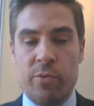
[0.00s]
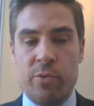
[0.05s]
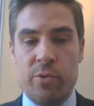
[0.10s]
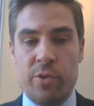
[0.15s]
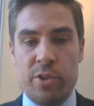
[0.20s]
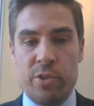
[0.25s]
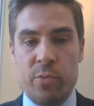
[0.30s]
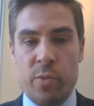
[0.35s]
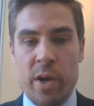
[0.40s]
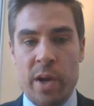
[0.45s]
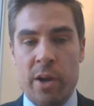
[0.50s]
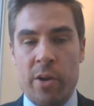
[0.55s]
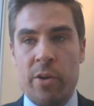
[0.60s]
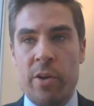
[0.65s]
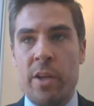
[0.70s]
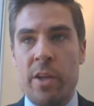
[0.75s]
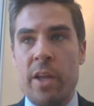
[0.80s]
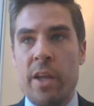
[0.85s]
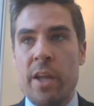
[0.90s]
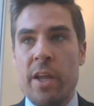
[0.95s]
rule as
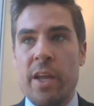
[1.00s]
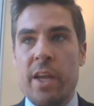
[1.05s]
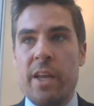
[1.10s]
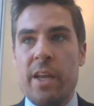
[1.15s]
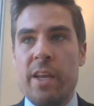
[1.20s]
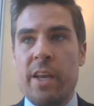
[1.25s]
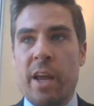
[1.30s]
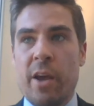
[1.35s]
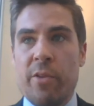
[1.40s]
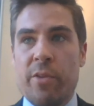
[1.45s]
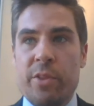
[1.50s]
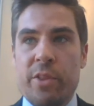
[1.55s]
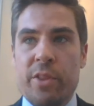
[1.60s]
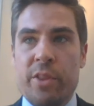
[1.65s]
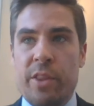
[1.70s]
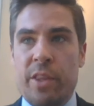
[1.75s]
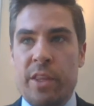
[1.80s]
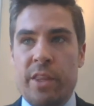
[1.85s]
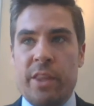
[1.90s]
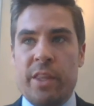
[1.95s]
well. Now,
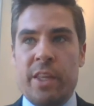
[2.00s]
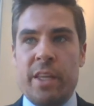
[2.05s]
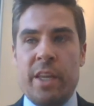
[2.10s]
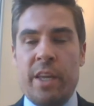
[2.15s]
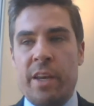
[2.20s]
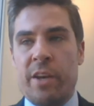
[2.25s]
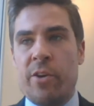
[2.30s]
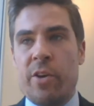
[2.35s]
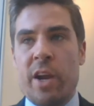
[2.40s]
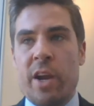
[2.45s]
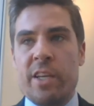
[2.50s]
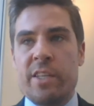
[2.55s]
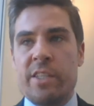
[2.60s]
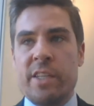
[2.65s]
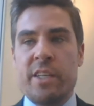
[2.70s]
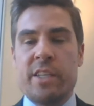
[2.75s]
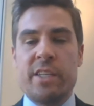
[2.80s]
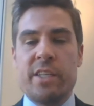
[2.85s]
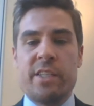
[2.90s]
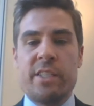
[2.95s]
the
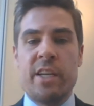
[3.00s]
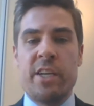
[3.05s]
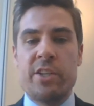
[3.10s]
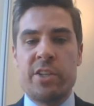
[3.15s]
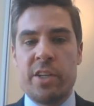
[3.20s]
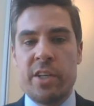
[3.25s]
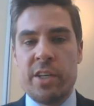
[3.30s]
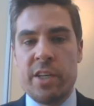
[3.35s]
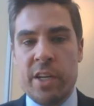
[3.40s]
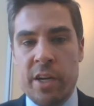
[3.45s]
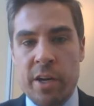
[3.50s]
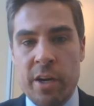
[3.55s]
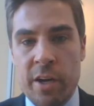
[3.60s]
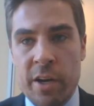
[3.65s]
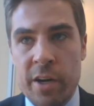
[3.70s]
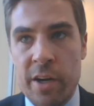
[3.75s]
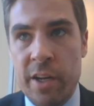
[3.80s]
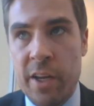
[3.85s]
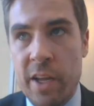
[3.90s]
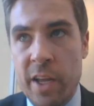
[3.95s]
interesting distinction
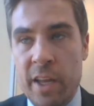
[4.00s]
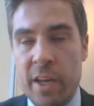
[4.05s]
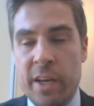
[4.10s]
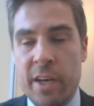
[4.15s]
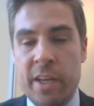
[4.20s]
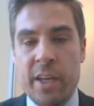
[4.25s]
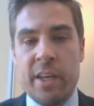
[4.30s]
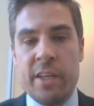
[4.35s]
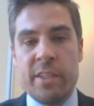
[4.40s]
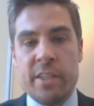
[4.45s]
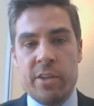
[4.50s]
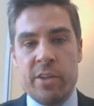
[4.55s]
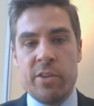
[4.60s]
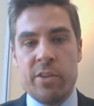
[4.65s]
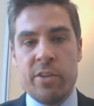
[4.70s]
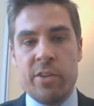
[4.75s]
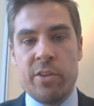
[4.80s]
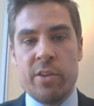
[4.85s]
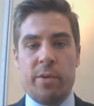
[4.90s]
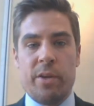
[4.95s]
here, and again, Dylan
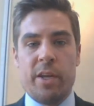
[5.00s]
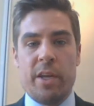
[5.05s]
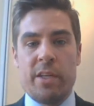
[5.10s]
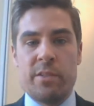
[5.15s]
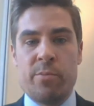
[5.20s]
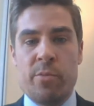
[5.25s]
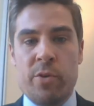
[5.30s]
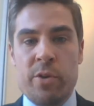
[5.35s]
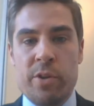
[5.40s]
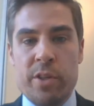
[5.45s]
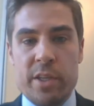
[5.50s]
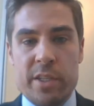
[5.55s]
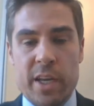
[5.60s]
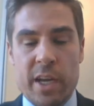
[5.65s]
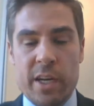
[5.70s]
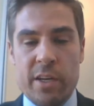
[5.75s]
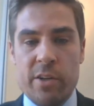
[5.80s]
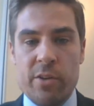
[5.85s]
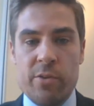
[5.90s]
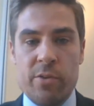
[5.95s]
probably has
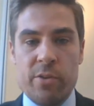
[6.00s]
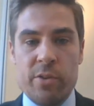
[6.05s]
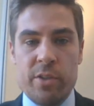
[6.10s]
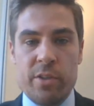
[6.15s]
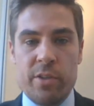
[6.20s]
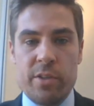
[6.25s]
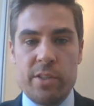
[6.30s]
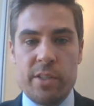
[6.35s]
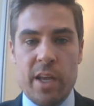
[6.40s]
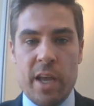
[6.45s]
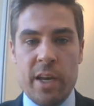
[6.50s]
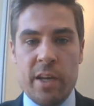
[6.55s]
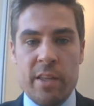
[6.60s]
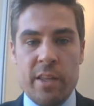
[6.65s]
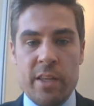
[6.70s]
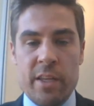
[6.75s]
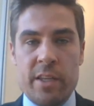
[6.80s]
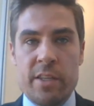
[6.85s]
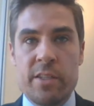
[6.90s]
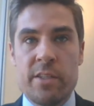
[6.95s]
more of the technical
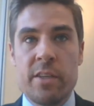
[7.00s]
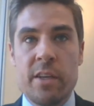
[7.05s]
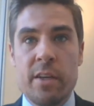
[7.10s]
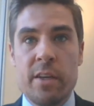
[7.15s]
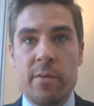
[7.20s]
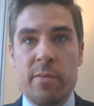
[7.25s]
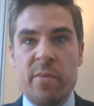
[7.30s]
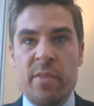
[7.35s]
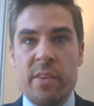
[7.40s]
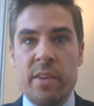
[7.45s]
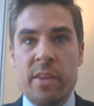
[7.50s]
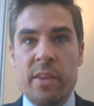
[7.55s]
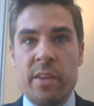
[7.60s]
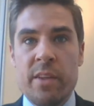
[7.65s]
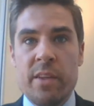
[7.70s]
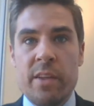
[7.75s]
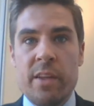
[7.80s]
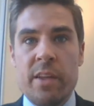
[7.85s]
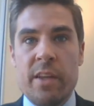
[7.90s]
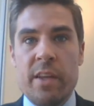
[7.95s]
side of this,
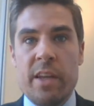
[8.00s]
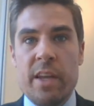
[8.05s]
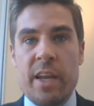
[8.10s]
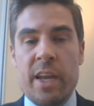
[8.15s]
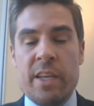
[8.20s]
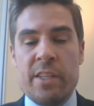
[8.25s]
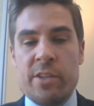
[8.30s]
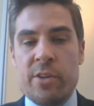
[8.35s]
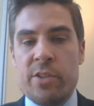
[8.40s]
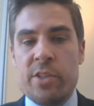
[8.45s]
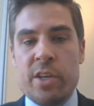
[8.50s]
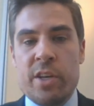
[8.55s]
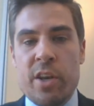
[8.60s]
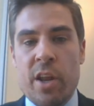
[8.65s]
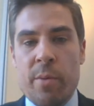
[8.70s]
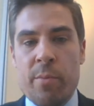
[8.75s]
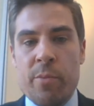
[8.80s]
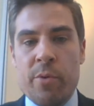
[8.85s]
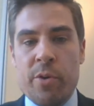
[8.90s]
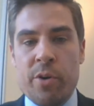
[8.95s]
is there's a
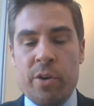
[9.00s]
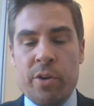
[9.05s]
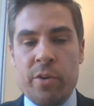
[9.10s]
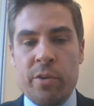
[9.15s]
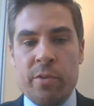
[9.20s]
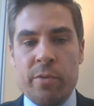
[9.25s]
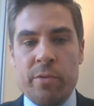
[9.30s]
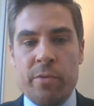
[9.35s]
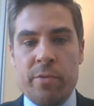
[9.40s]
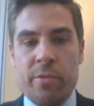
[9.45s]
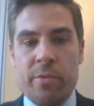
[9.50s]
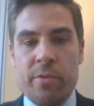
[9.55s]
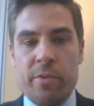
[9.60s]
number of